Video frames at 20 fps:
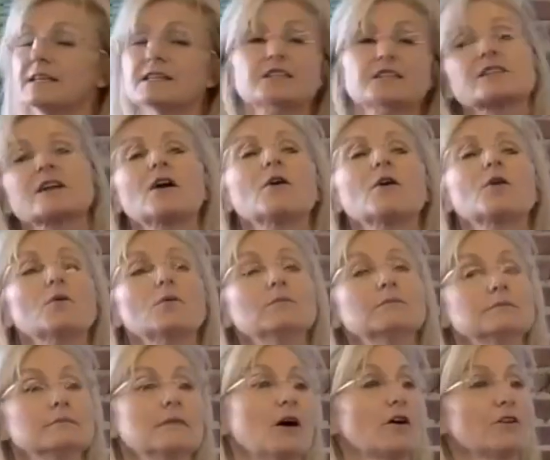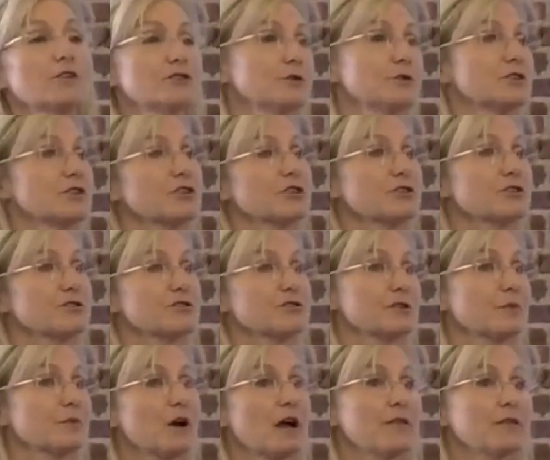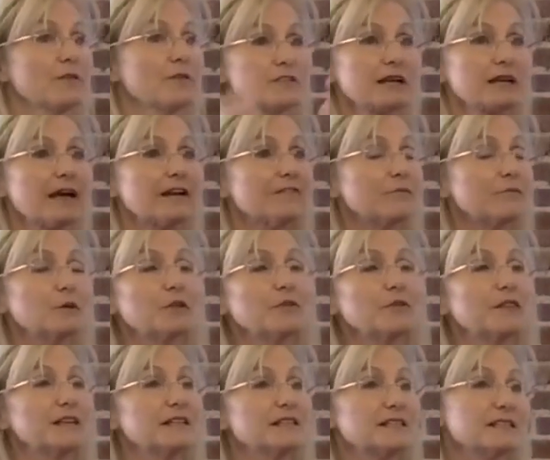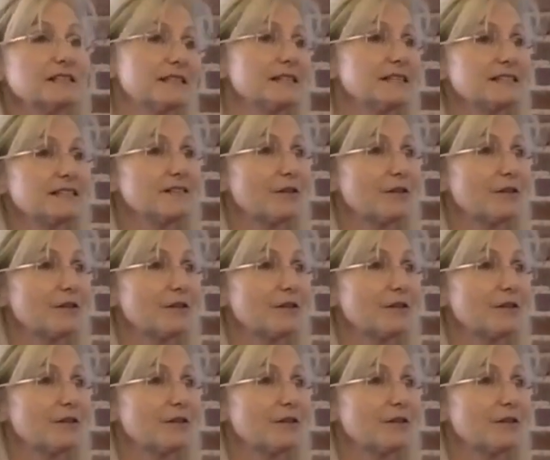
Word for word: So our Jewish sisters and brothers kind of put these tents